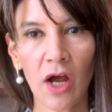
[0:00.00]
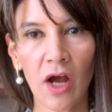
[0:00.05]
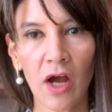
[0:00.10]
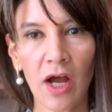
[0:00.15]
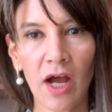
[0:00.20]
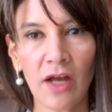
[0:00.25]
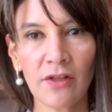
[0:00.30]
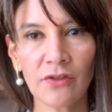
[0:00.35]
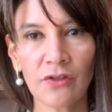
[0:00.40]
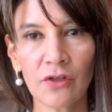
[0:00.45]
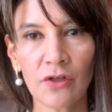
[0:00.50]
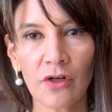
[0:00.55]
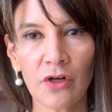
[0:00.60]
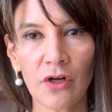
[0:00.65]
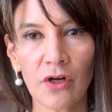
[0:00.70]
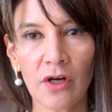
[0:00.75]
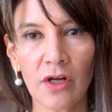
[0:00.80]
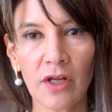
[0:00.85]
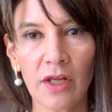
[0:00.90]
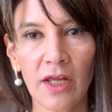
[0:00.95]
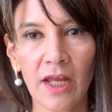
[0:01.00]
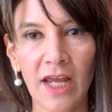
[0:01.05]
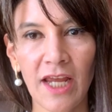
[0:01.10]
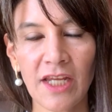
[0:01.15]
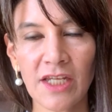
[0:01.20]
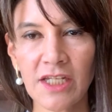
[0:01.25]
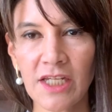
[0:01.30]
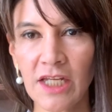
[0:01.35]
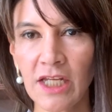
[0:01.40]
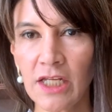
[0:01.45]
under
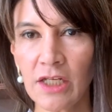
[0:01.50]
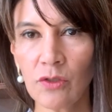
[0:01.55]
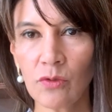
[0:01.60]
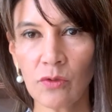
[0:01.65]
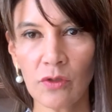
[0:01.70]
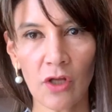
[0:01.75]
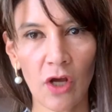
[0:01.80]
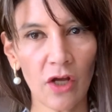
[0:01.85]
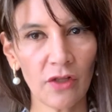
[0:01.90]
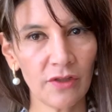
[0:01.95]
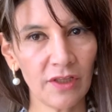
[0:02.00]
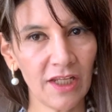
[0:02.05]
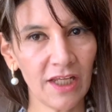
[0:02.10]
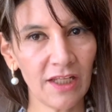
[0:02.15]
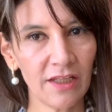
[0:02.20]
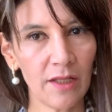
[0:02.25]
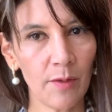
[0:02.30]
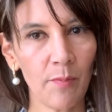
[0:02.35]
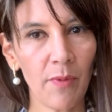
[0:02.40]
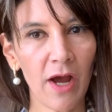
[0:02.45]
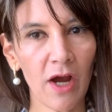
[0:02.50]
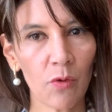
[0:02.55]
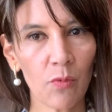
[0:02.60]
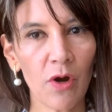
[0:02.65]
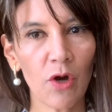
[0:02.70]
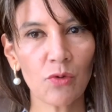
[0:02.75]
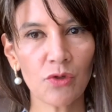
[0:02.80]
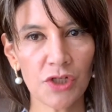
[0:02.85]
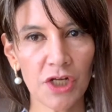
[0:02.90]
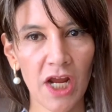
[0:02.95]
18 do not need the
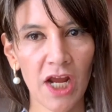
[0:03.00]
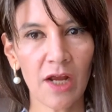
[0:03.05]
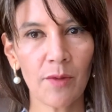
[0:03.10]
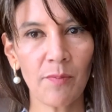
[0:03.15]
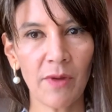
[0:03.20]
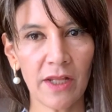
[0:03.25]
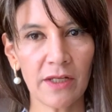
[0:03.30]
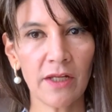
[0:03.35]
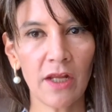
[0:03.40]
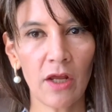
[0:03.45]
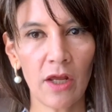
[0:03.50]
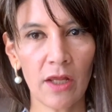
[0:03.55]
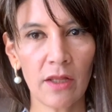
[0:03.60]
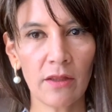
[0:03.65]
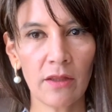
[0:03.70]
background check, but the